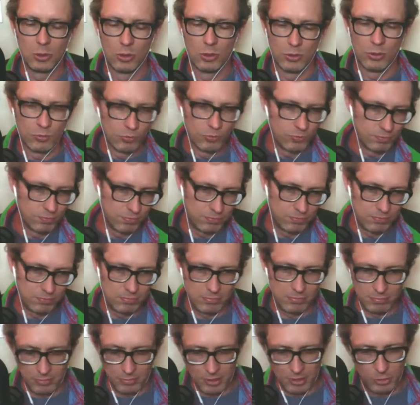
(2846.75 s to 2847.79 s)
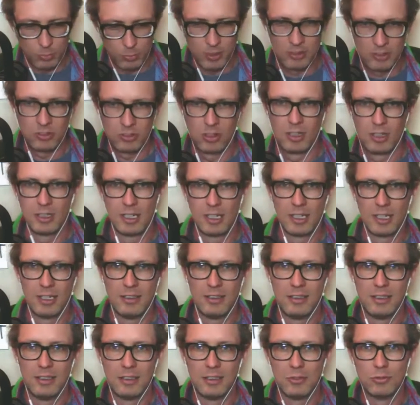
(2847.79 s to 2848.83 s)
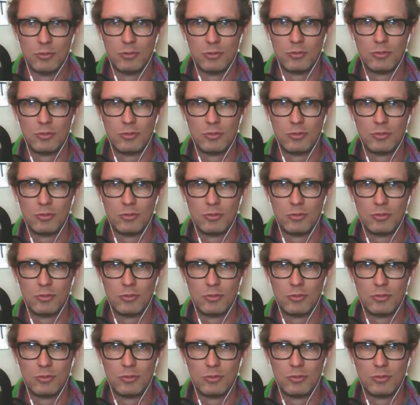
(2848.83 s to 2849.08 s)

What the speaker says: of is based on that idea of